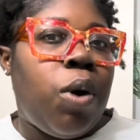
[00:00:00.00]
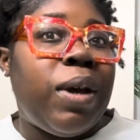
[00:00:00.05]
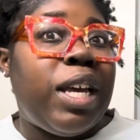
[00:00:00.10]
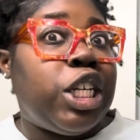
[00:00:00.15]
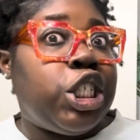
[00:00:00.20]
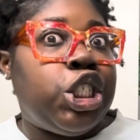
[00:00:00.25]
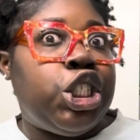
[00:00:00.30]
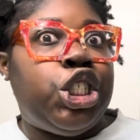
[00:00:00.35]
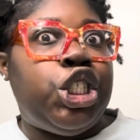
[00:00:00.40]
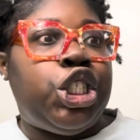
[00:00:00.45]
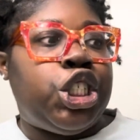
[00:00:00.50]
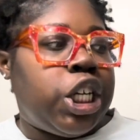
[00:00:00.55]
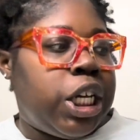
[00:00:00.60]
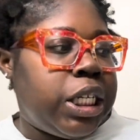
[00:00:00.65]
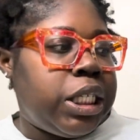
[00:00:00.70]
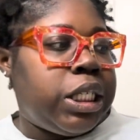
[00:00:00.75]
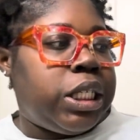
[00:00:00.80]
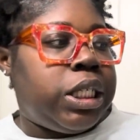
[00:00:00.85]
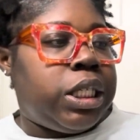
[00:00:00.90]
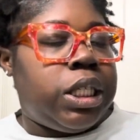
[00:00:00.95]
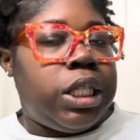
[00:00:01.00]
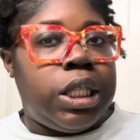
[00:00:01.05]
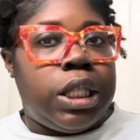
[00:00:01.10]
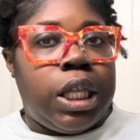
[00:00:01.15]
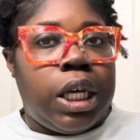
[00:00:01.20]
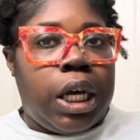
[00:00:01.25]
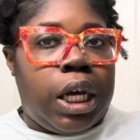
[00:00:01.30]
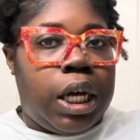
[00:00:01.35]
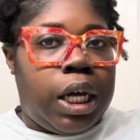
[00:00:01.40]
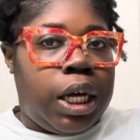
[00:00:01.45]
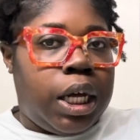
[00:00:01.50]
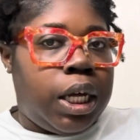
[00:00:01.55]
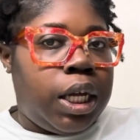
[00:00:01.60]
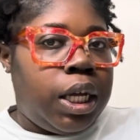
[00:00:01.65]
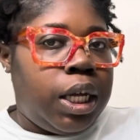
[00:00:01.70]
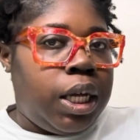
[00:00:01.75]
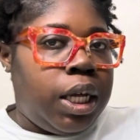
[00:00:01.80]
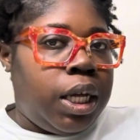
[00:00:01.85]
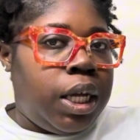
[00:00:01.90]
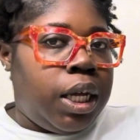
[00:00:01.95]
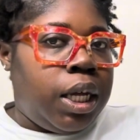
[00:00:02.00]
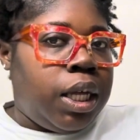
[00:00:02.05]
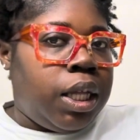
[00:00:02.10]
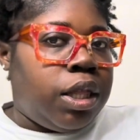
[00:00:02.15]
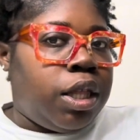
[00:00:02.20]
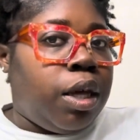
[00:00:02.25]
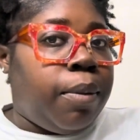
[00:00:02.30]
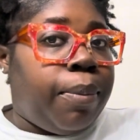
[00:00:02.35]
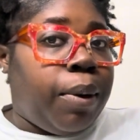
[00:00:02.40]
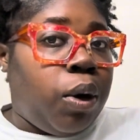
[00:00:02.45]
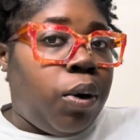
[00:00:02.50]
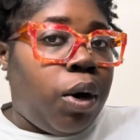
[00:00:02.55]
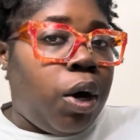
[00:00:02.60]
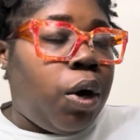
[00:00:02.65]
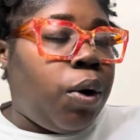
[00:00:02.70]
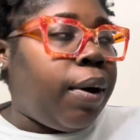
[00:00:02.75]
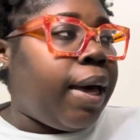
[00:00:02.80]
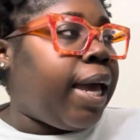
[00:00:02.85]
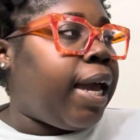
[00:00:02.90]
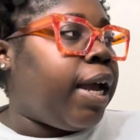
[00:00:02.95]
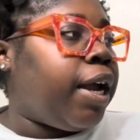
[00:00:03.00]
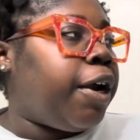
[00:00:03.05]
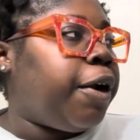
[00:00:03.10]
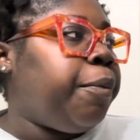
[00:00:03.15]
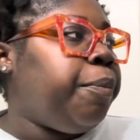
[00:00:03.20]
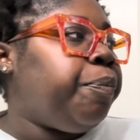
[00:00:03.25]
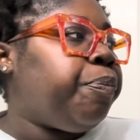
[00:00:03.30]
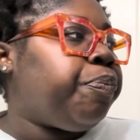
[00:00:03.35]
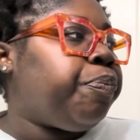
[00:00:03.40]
it's just the boho hair.